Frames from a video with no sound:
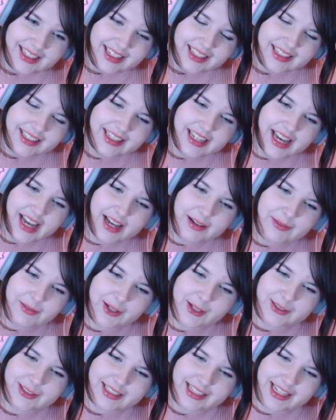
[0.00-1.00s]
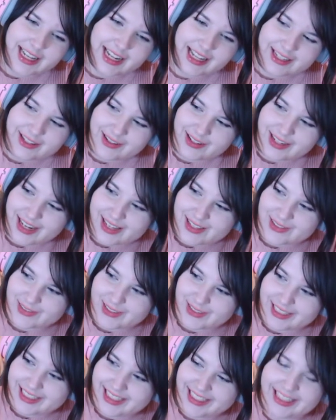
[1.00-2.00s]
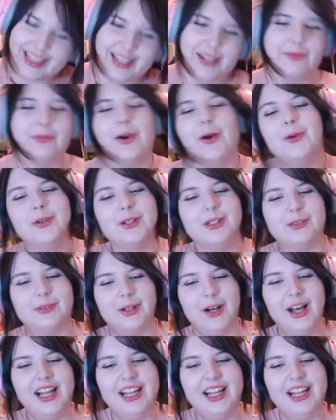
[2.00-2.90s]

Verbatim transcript: yeah, Mojo, you guys really like Pokemon.